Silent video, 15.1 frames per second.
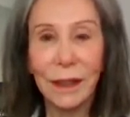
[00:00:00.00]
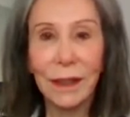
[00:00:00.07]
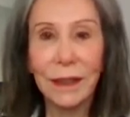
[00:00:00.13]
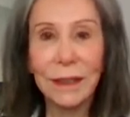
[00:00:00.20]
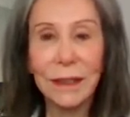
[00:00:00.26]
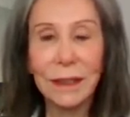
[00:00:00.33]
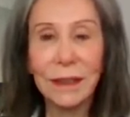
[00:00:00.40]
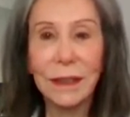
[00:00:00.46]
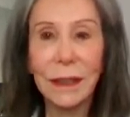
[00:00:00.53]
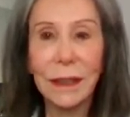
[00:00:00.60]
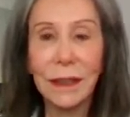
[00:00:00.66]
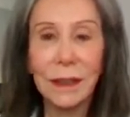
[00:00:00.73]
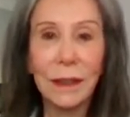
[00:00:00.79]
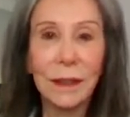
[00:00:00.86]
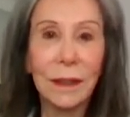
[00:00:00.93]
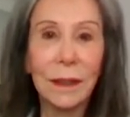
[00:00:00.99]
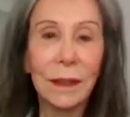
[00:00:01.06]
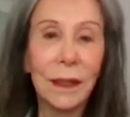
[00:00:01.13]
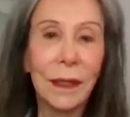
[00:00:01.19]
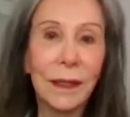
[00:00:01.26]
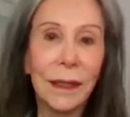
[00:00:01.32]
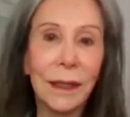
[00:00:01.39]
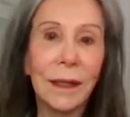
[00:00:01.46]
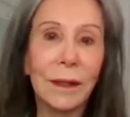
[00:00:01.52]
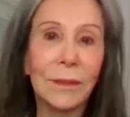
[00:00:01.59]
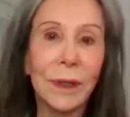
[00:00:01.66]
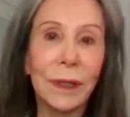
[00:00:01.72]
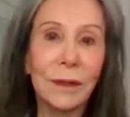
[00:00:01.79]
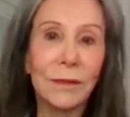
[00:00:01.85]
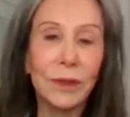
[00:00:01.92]
It's the
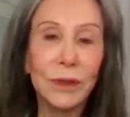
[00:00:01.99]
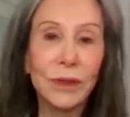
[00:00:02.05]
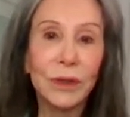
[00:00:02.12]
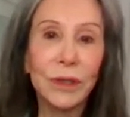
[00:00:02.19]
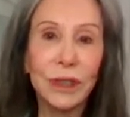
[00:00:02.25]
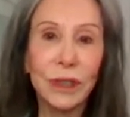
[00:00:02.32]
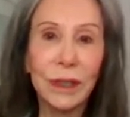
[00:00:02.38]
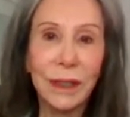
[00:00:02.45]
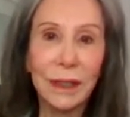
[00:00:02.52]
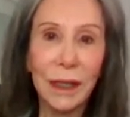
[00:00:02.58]
Academy of Nutrition